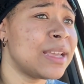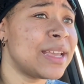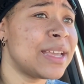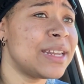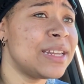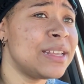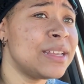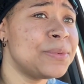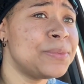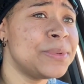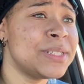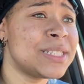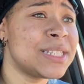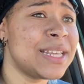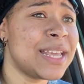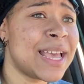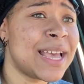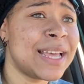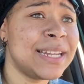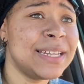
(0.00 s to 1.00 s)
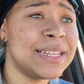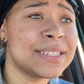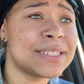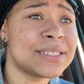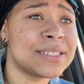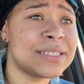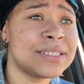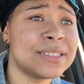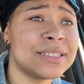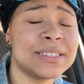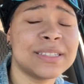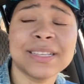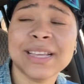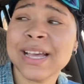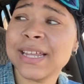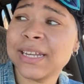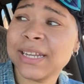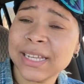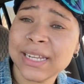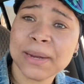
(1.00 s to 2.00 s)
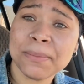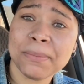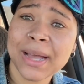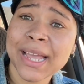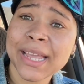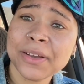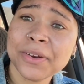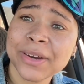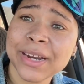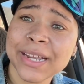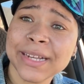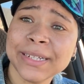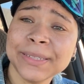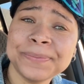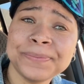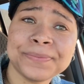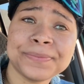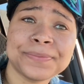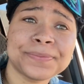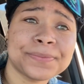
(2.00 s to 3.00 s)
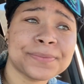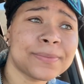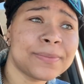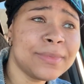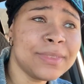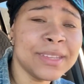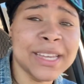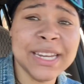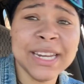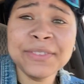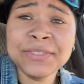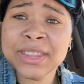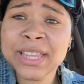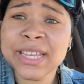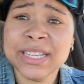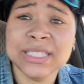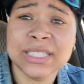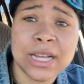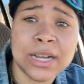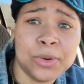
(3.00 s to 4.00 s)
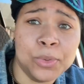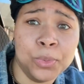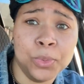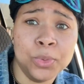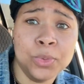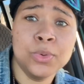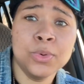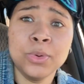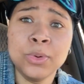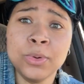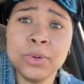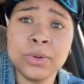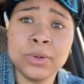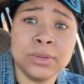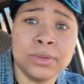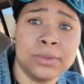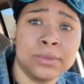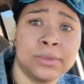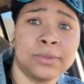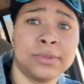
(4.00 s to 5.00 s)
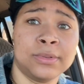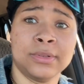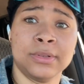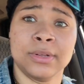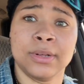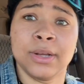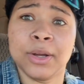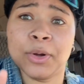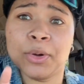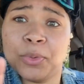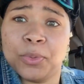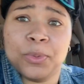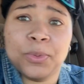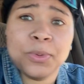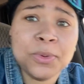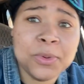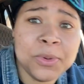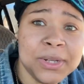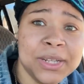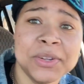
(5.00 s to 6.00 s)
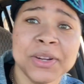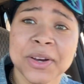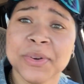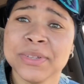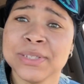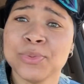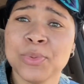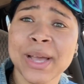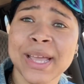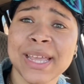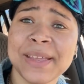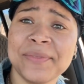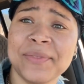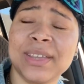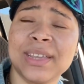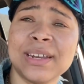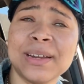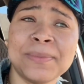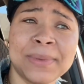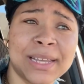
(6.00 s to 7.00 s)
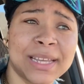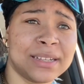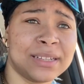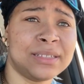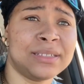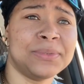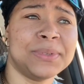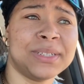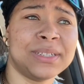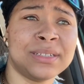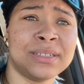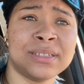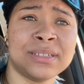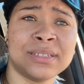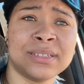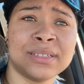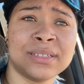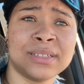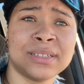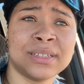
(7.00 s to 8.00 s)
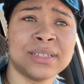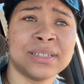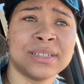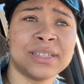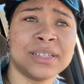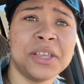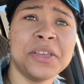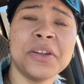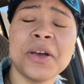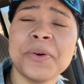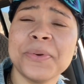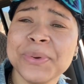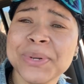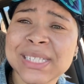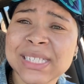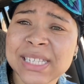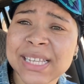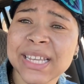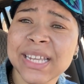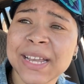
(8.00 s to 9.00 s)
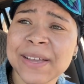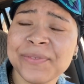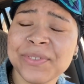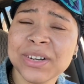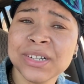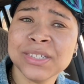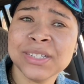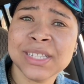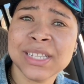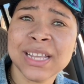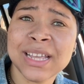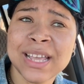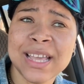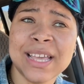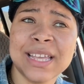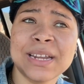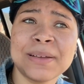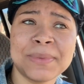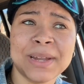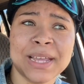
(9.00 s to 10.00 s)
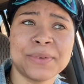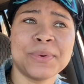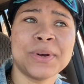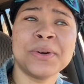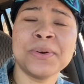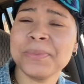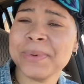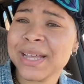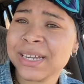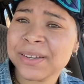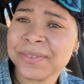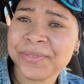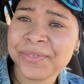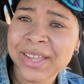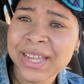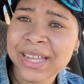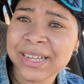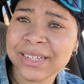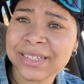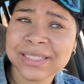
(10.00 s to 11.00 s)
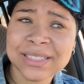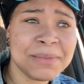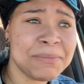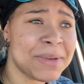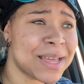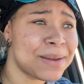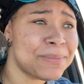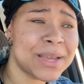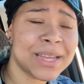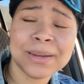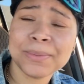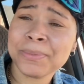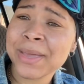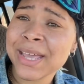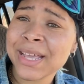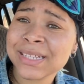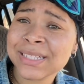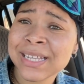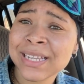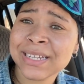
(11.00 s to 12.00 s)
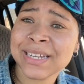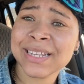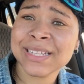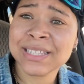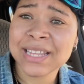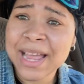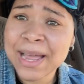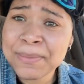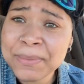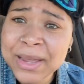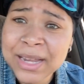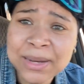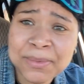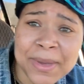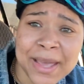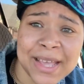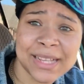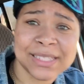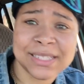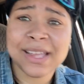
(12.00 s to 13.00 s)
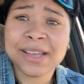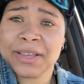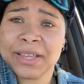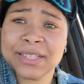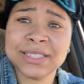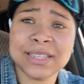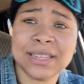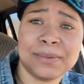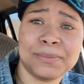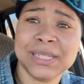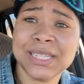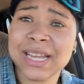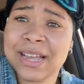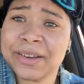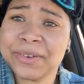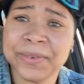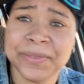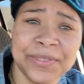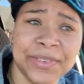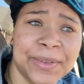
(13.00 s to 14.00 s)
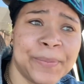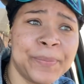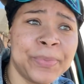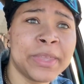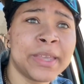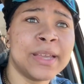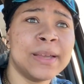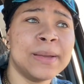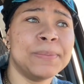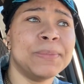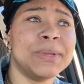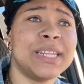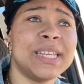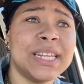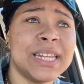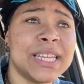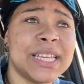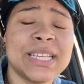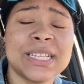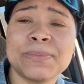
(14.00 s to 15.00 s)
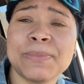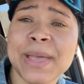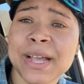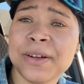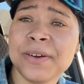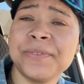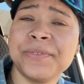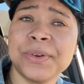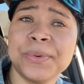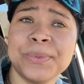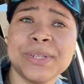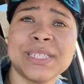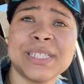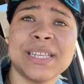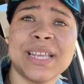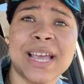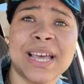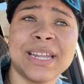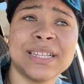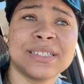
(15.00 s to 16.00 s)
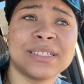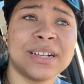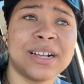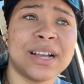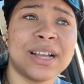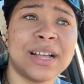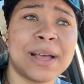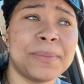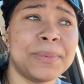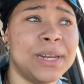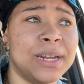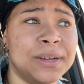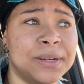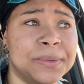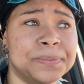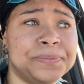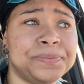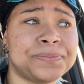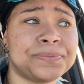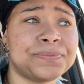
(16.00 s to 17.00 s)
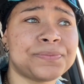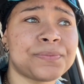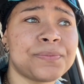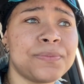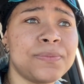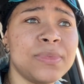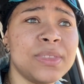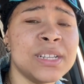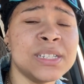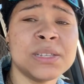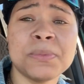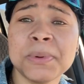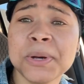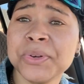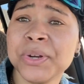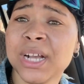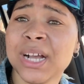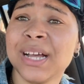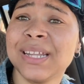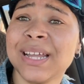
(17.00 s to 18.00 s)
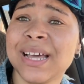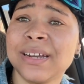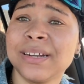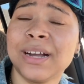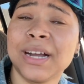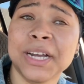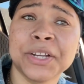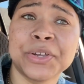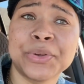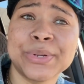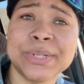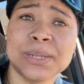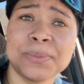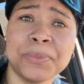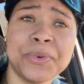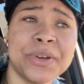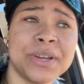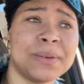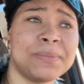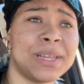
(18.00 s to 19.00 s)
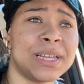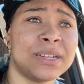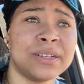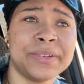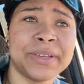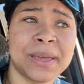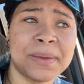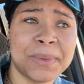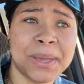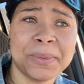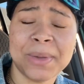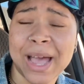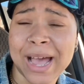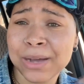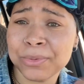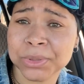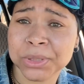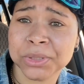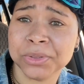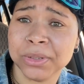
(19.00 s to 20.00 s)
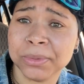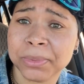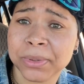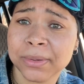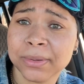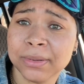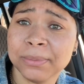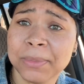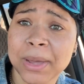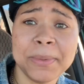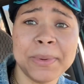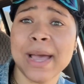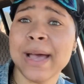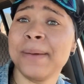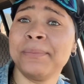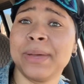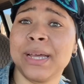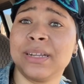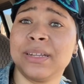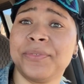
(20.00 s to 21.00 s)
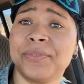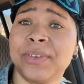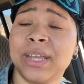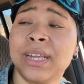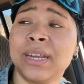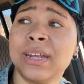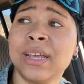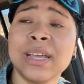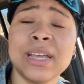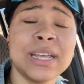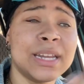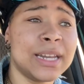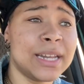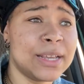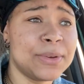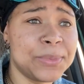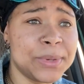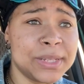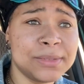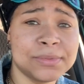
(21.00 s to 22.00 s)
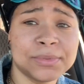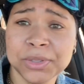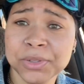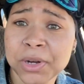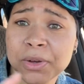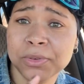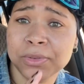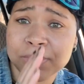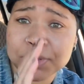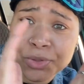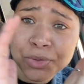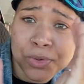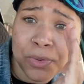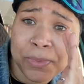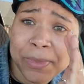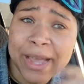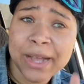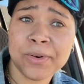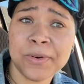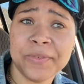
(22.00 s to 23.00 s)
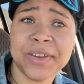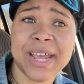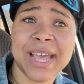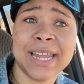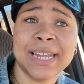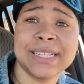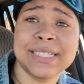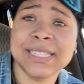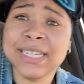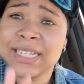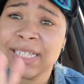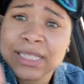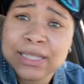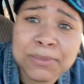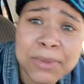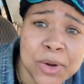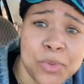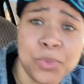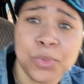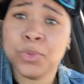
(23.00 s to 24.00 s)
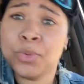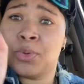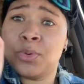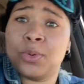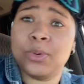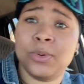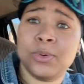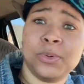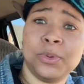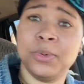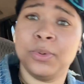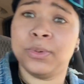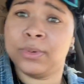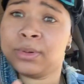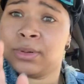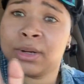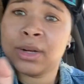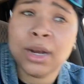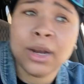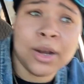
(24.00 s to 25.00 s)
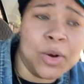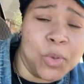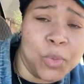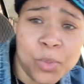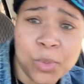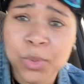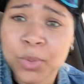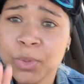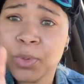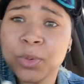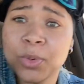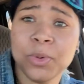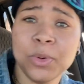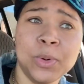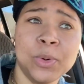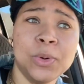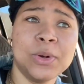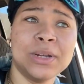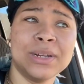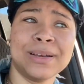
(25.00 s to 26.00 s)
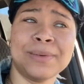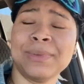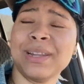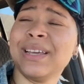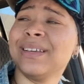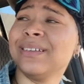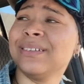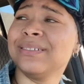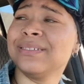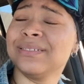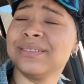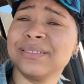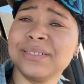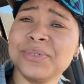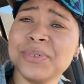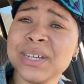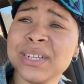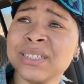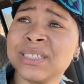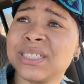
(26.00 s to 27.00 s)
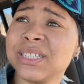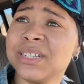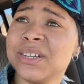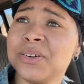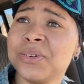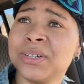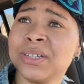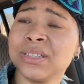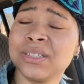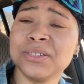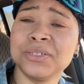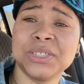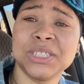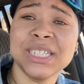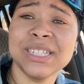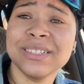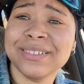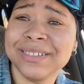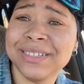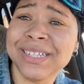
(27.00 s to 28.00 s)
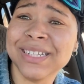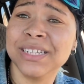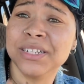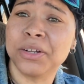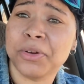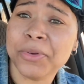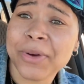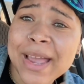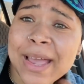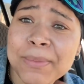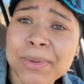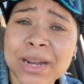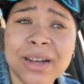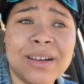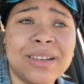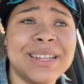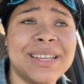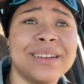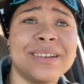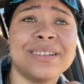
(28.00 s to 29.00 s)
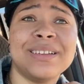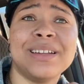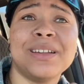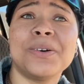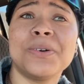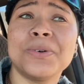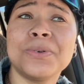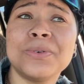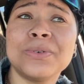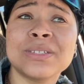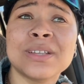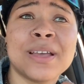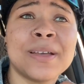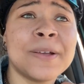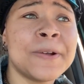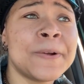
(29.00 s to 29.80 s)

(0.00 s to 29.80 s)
And then we see Alex kind of in the background, and everything is all woo, woo. You know, it's wavy. And I'm like, oh, what? You know, we see it at first, and I'm like, well, who about to faint? Somebody about to pass out. That's the I'm about to pass out cinematography. But then it gets back over, and we see Alex and Simone and Carlotta arguing some more, and I'm like, okay, maybe I was tripping. Maybe I'm about to faint. Then we, you know, zoom back over to Alex, and there's some more woo, woo, and I'm like, what is she going through? She get to grabbing all at her clothes,